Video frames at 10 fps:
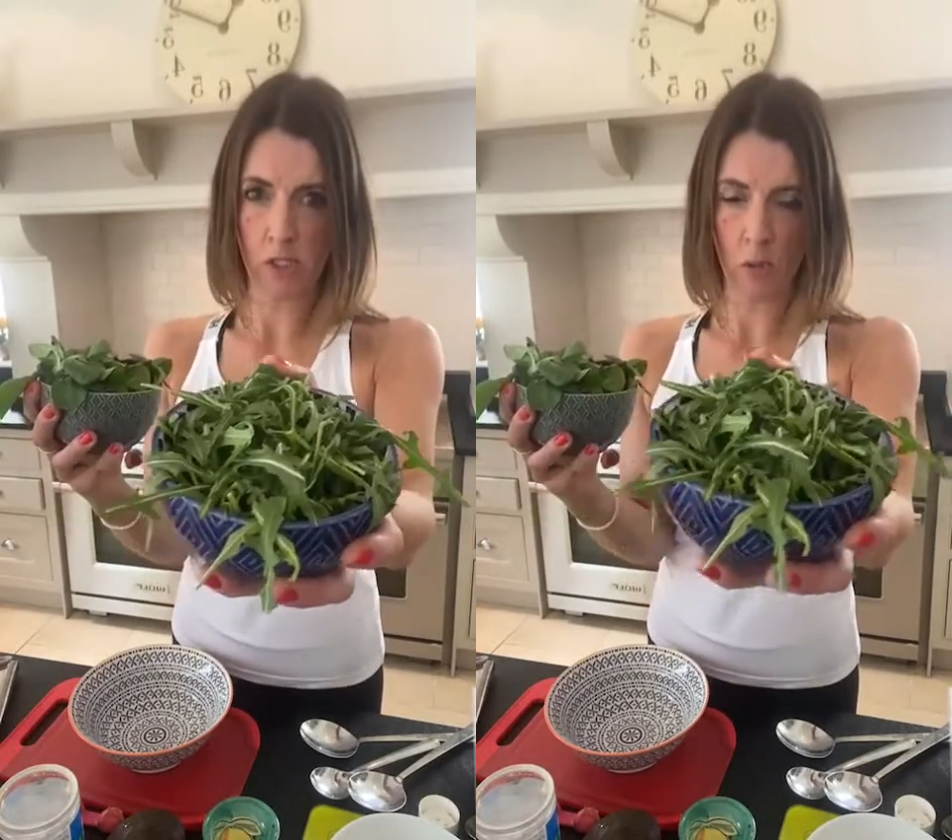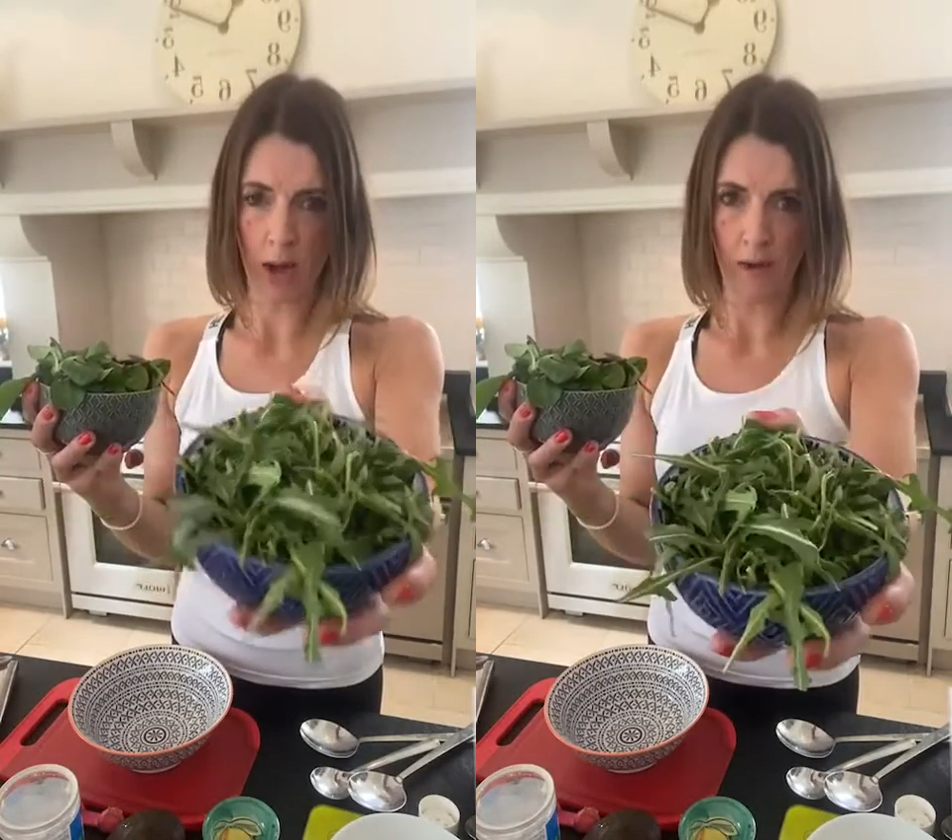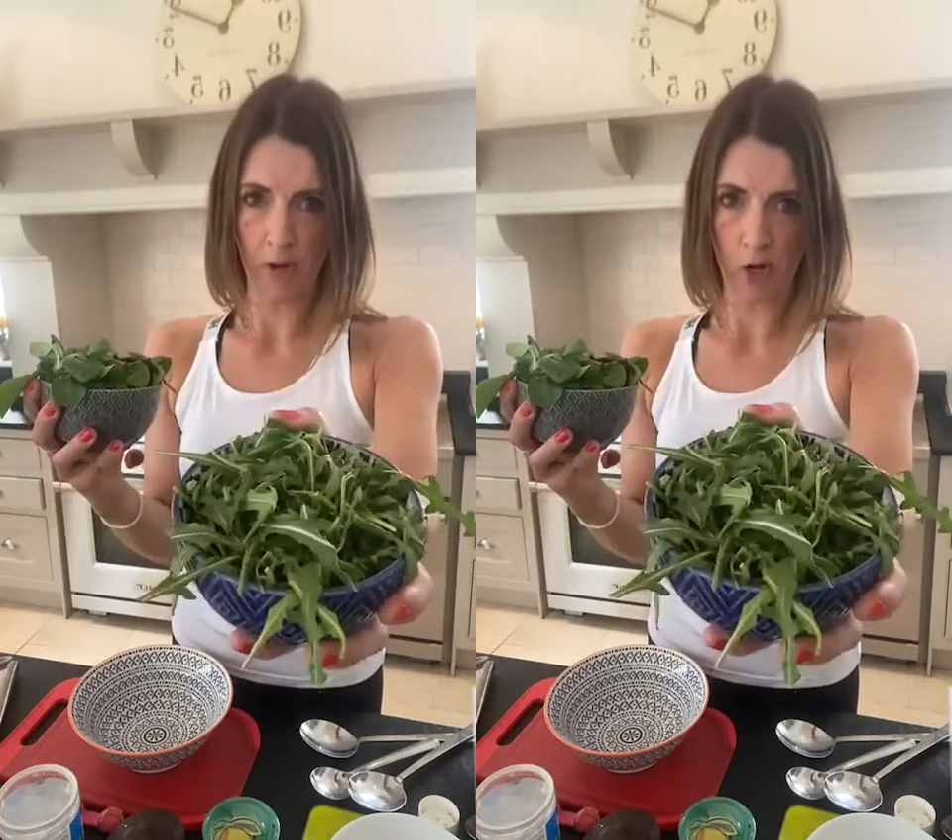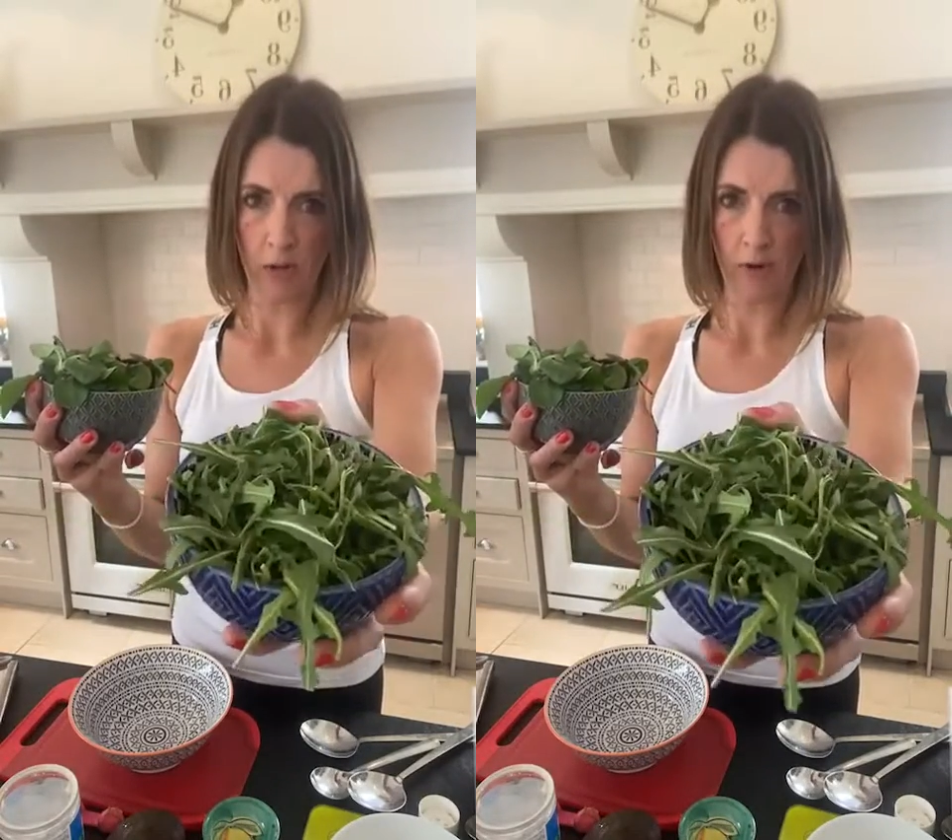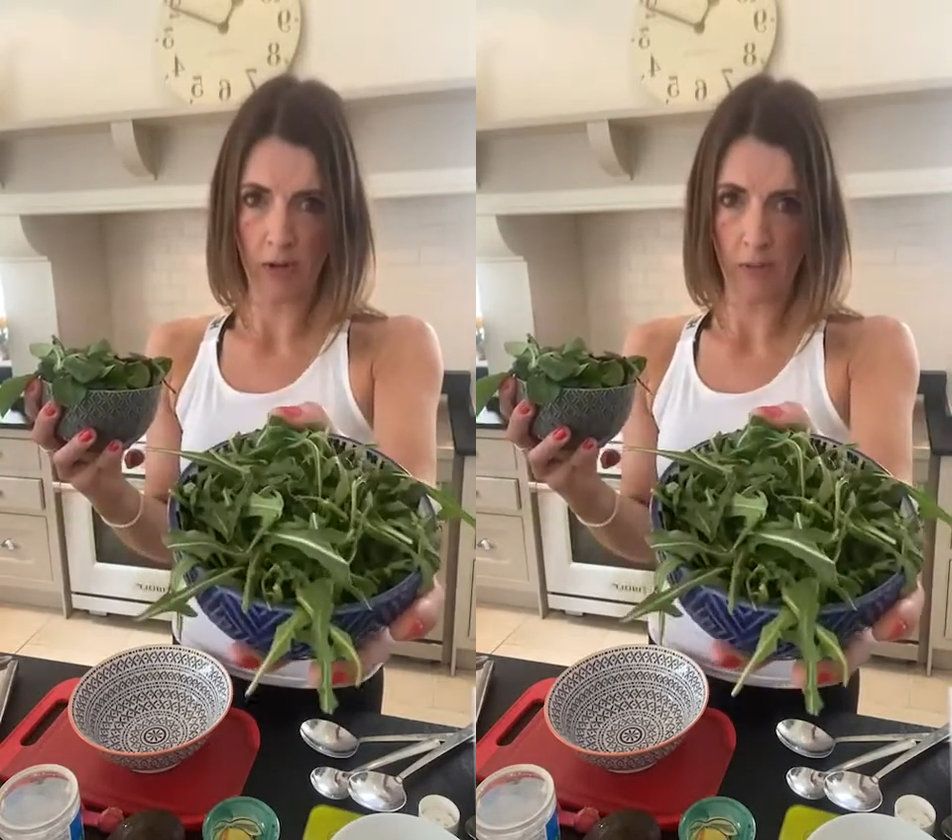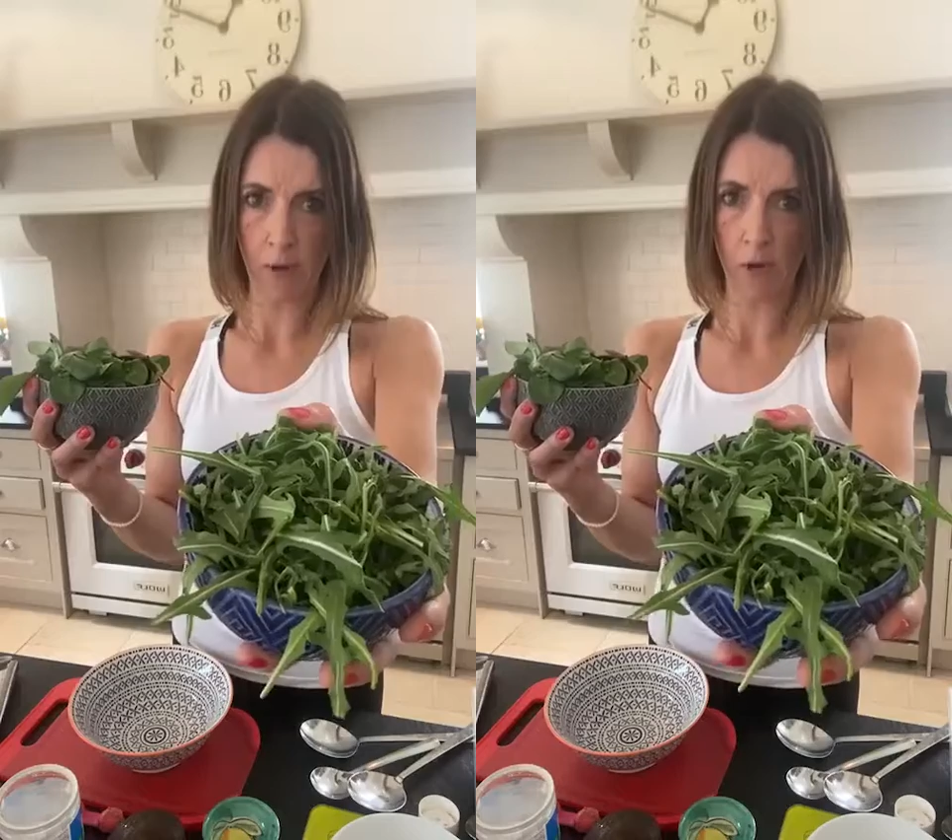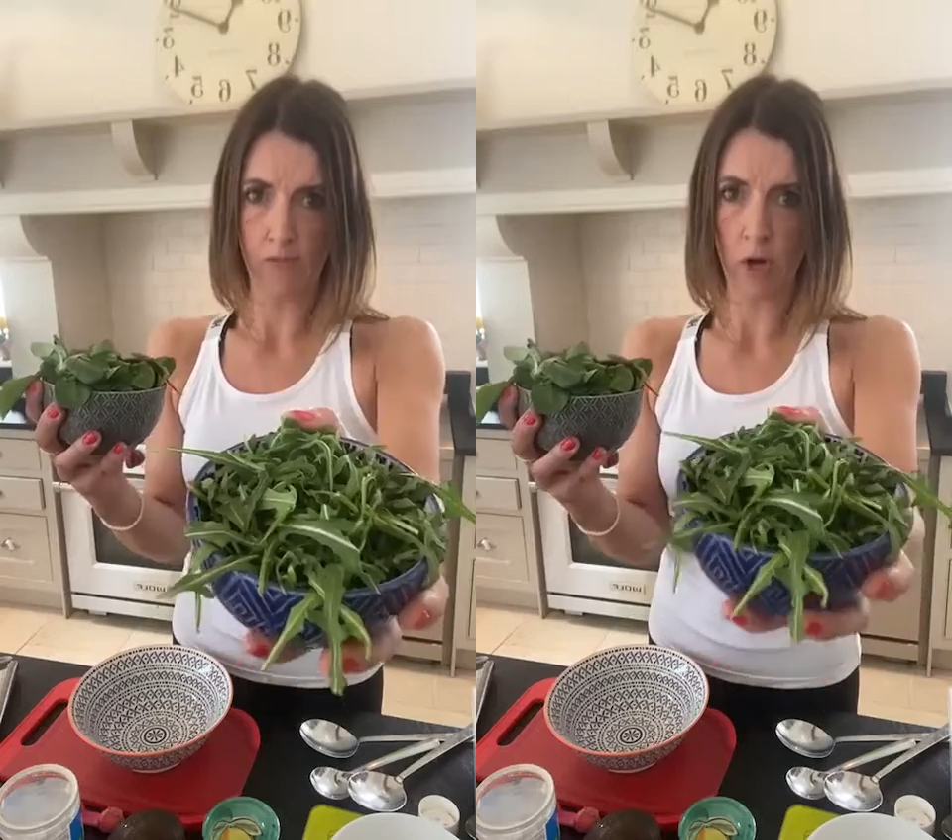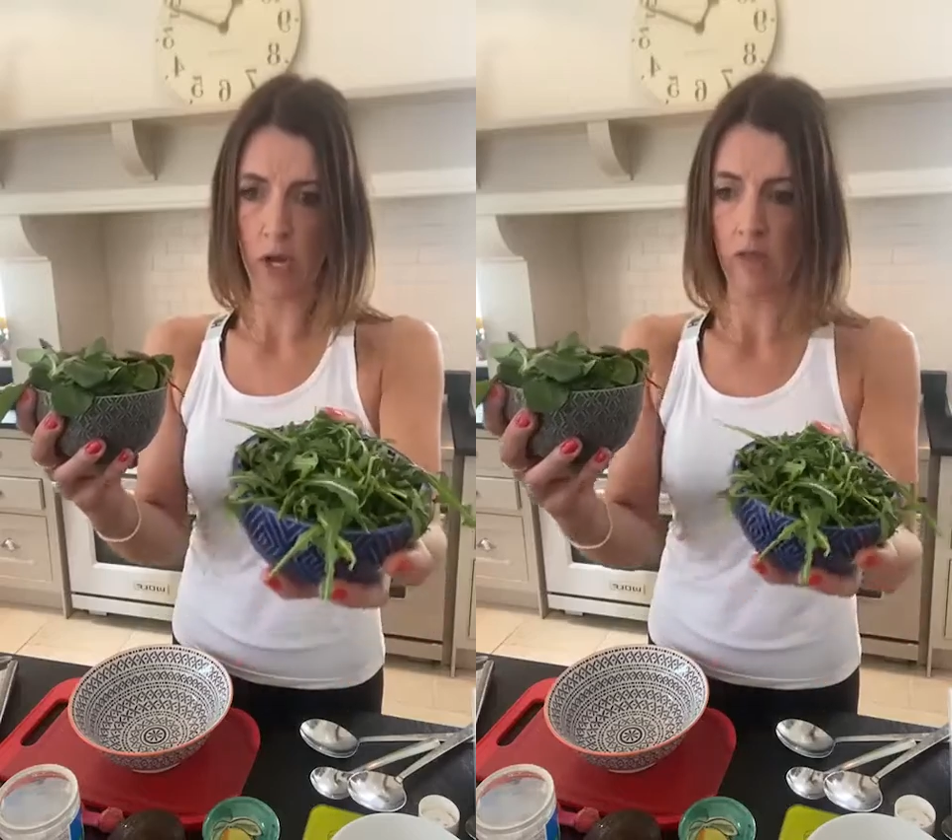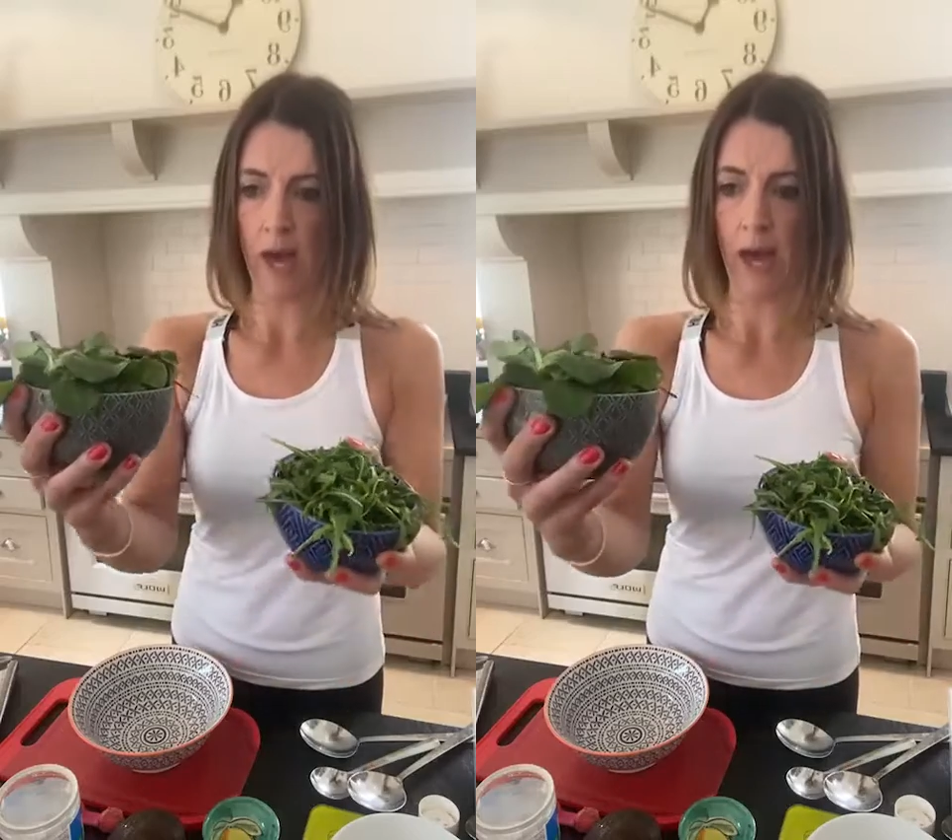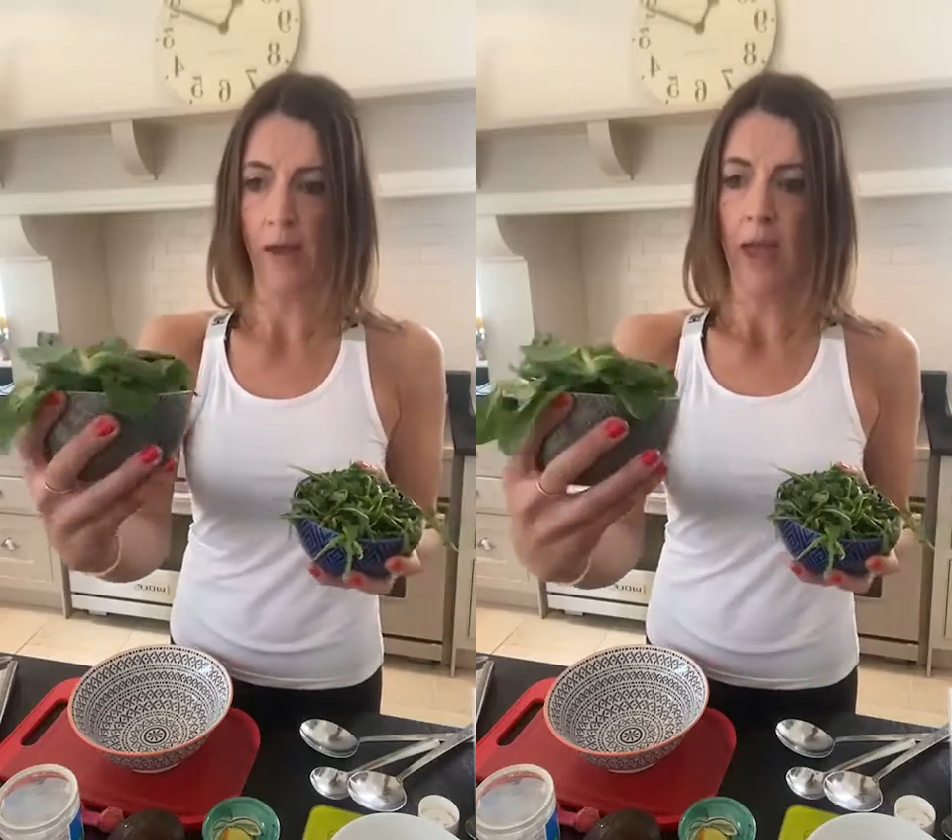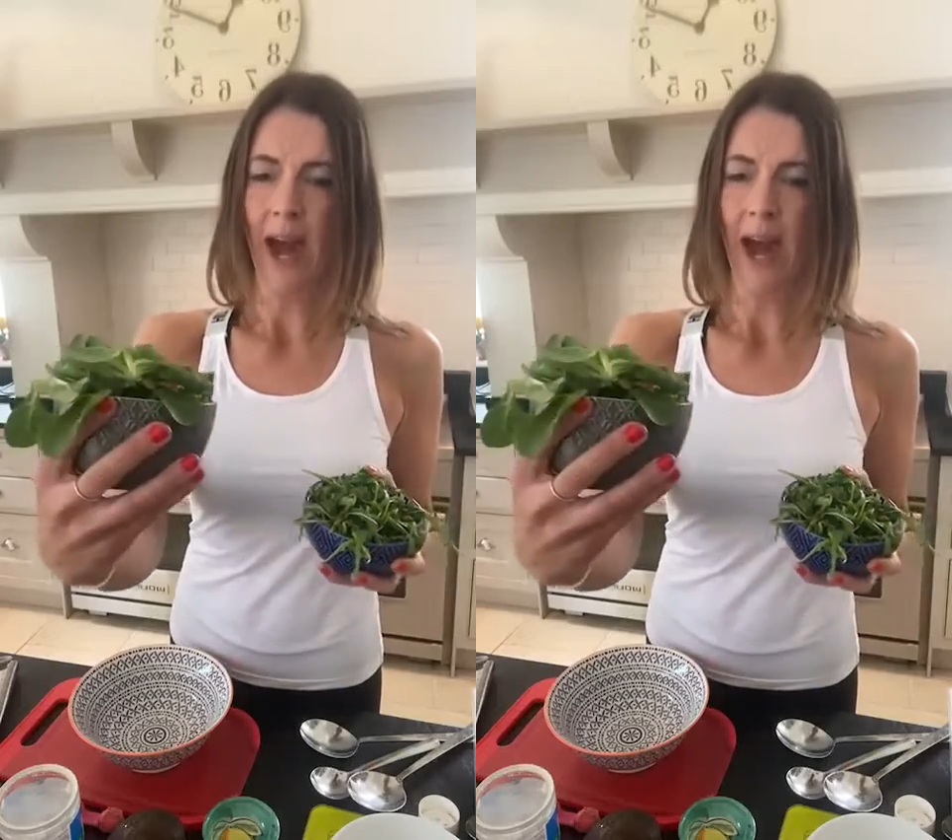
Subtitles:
so I have a lovely little bowl of rocket there.